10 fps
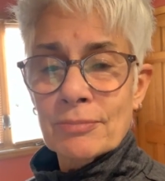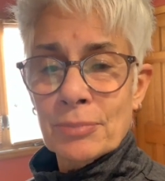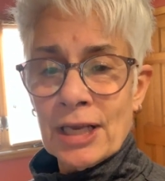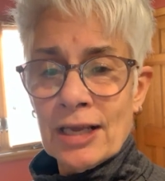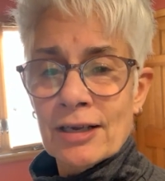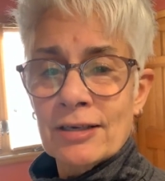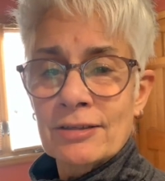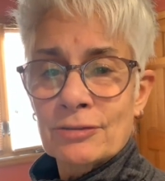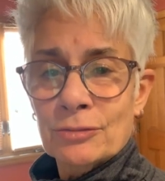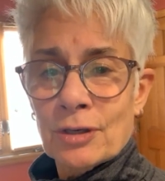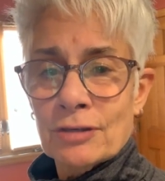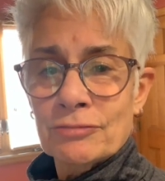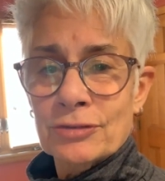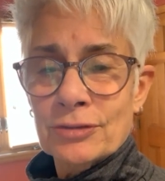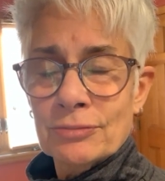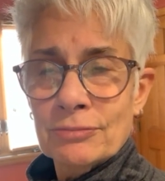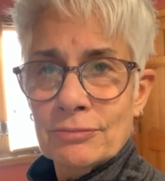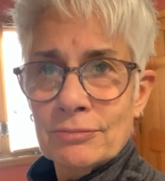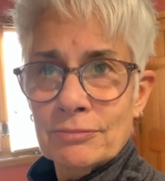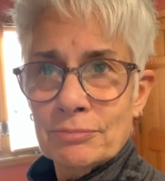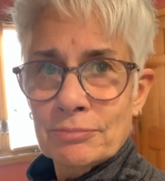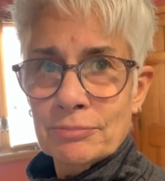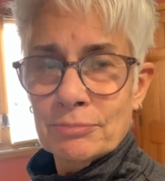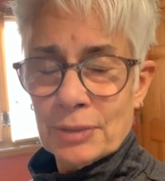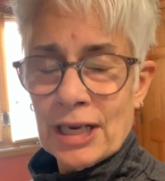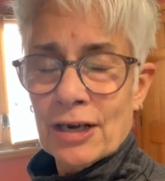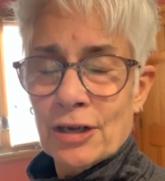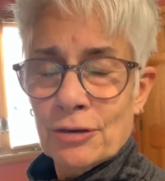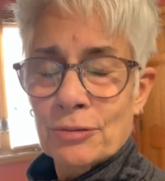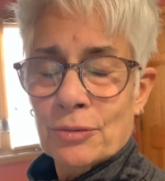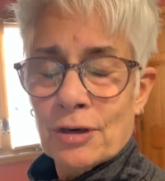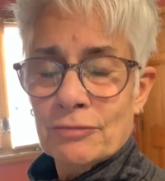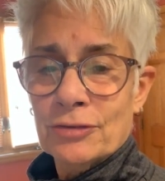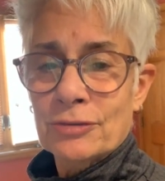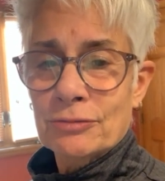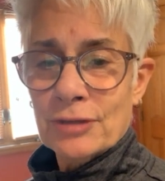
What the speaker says: banana oat waffle